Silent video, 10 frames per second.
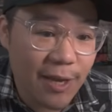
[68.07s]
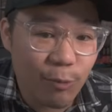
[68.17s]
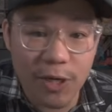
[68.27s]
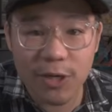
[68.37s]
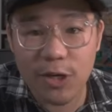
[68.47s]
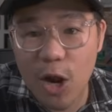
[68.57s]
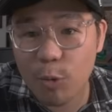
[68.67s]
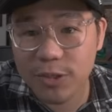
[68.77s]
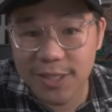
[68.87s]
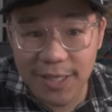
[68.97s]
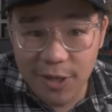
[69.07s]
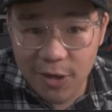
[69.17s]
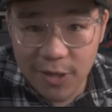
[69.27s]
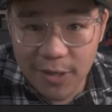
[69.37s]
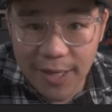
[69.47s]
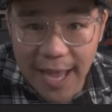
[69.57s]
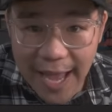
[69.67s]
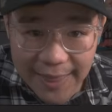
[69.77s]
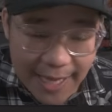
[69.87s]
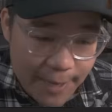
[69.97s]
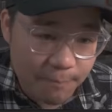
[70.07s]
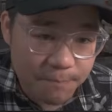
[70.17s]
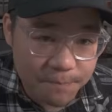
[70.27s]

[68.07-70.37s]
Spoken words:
where no one's going to look at them.